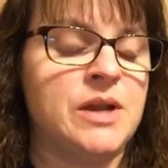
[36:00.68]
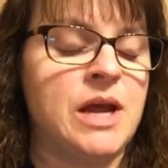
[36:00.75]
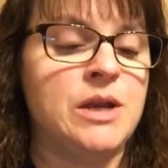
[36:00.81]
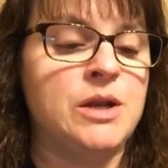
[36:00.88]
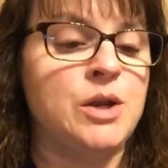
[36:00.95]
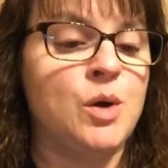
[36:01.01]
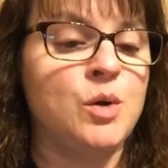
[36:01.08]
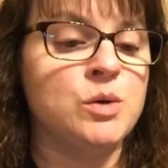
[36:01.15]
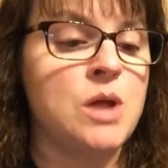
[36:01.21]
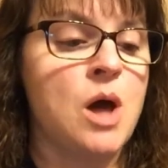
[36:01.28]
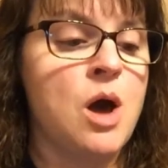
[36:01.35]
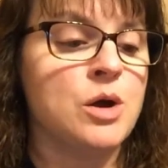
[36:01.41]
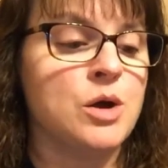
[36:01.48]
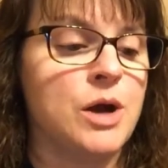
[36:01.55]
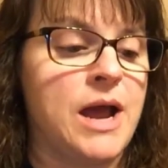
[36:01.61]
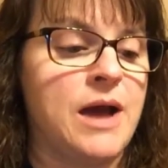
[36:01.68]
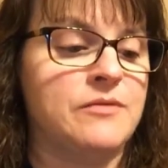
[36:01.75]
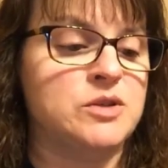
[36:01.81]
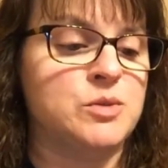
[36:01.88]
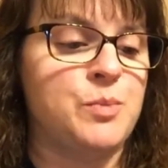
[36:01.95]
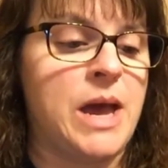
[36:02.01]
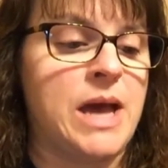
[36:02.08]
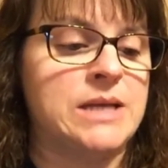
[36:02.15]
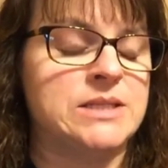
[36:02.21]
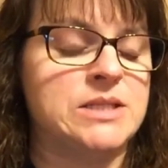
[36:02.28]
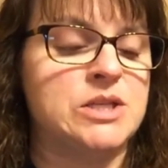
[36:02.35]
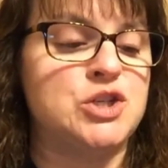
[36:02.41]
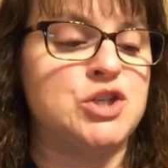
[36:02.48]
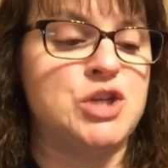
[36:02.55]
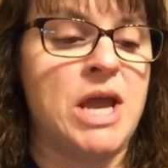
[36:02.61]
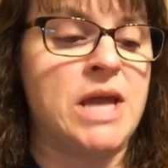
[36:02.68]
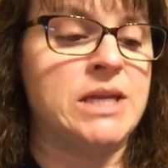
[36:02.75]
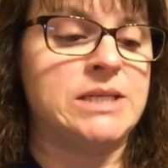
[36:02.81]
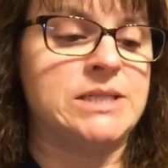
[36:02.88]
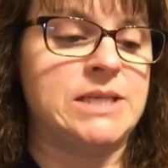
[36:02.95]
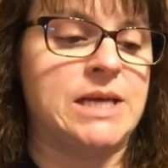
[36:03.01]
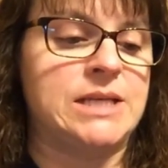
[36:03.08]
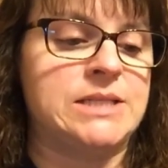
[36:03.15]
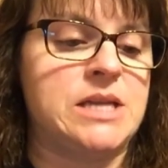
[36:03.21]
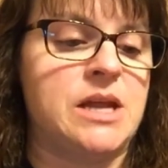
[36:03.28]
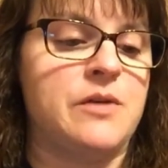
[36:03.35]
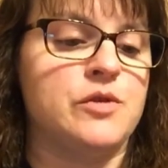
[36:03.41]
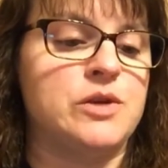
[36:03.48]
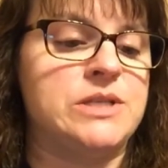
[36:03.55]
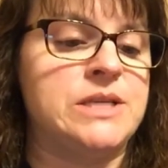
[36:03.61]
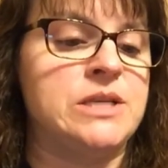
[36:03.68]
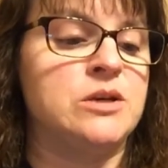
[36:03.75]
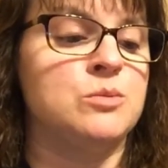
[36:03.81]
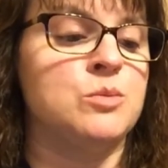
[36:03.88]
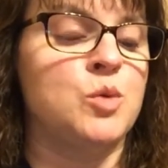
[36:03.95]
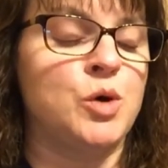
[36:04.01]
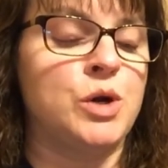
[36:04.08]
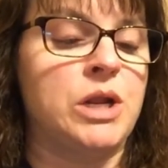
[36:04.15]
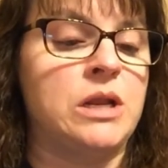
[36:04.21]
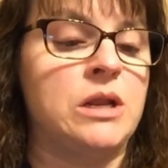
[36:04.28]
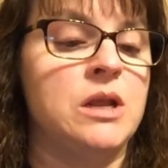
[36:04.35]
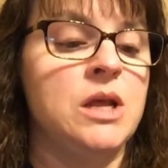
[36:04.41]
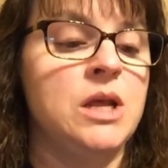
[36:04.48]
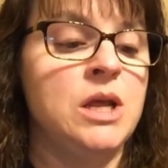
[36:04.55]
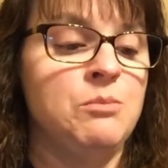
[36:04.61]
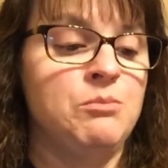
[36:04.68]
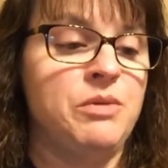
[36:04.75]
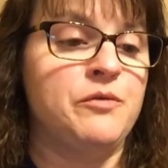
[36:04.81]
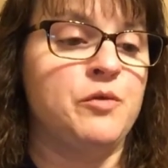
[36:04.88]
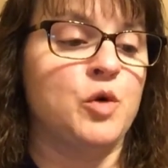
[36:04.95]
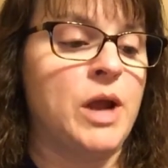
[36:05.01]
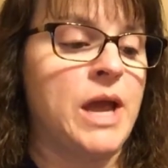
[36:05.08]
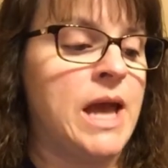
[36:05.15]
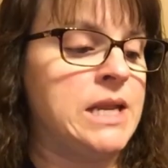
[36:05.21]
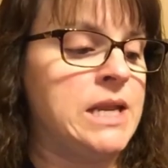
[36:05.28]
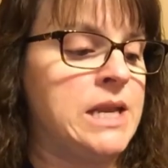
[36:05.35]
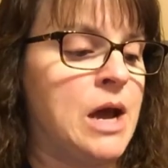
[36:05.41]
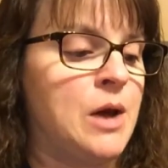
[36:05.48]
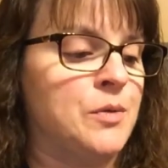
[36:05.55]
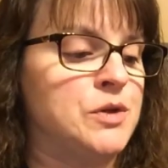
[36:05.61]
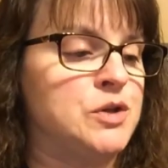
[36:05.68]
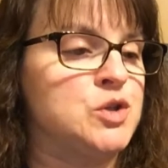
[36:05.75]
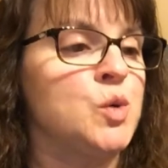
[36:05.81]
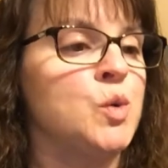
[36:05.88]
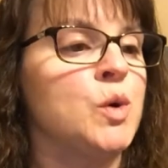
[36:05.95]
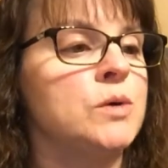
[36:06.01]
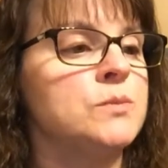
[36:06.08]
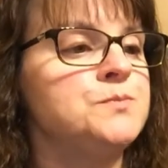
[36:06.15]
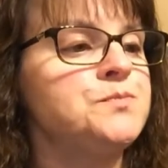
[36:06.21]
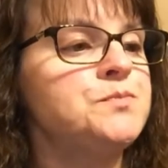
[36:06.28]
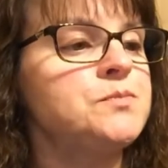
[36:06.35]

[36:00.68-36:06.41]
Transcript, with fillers: I no longer have to pass the JANA test every single morning before heading out the door.